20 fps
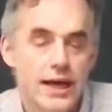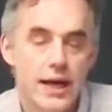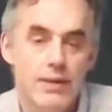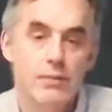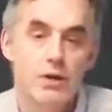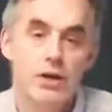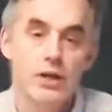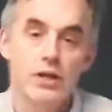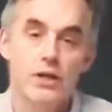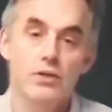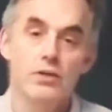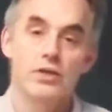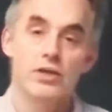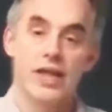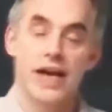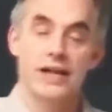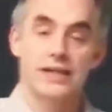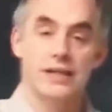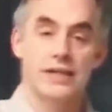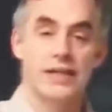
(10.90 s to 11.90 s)
And I'm going to use
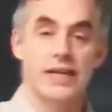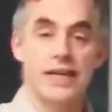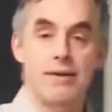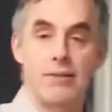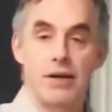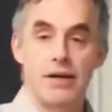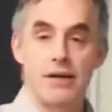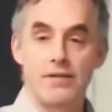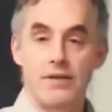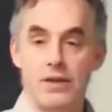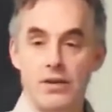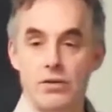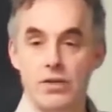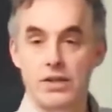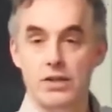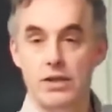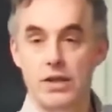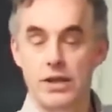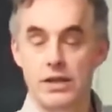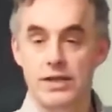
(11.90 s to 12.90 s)
that schema even though
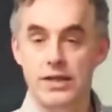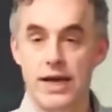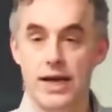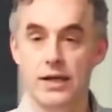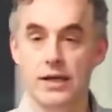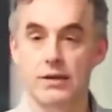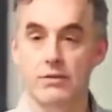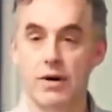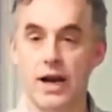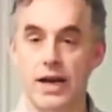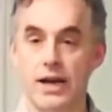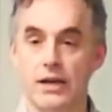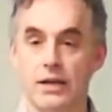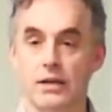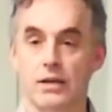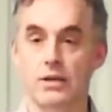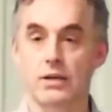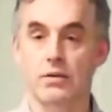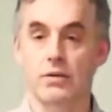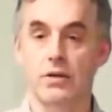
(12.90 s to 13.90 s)
it's not exactly right.
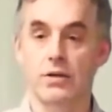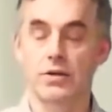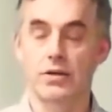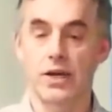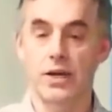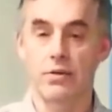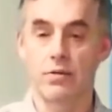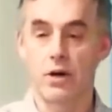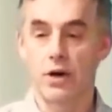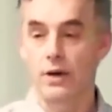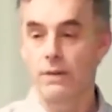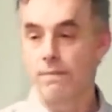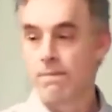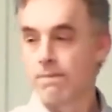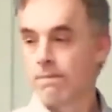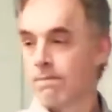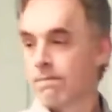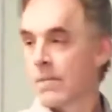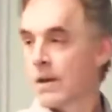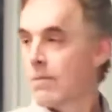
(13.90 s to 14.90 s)
So you say, well,
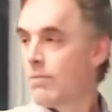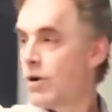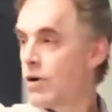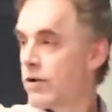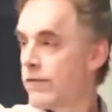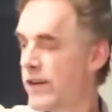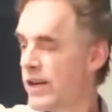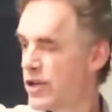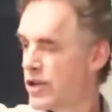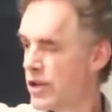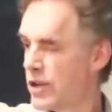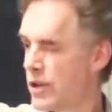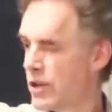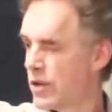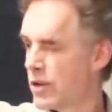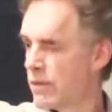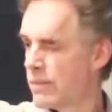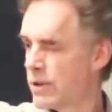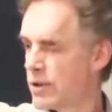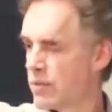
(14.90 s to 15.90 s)
motivation
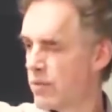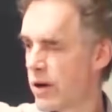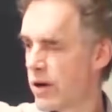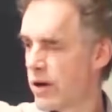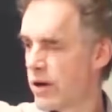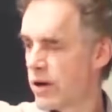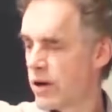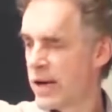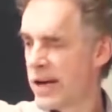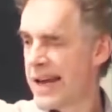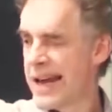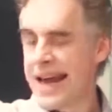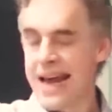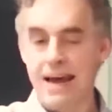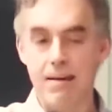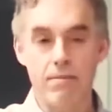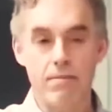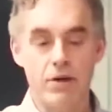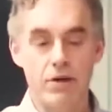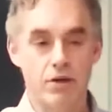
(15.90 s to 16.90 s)
determines where you're going to
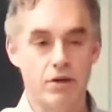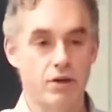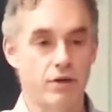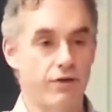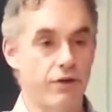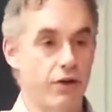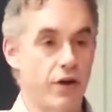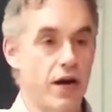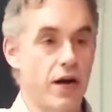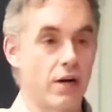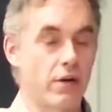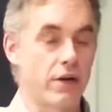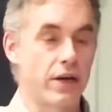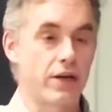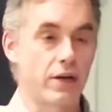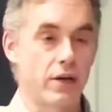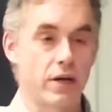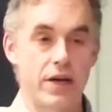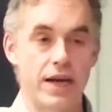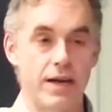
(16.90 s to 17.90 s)
aim. So if you're hungry,
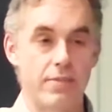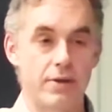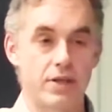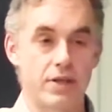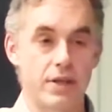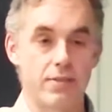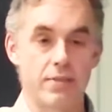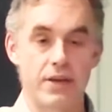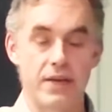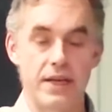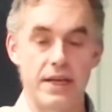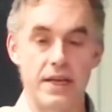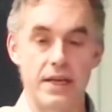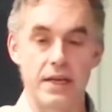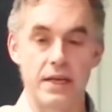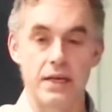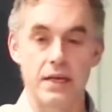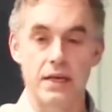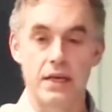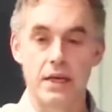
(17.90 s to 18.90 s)
you're going to aim at something to
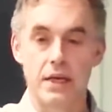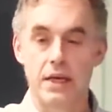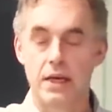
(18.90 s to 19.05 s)
eat.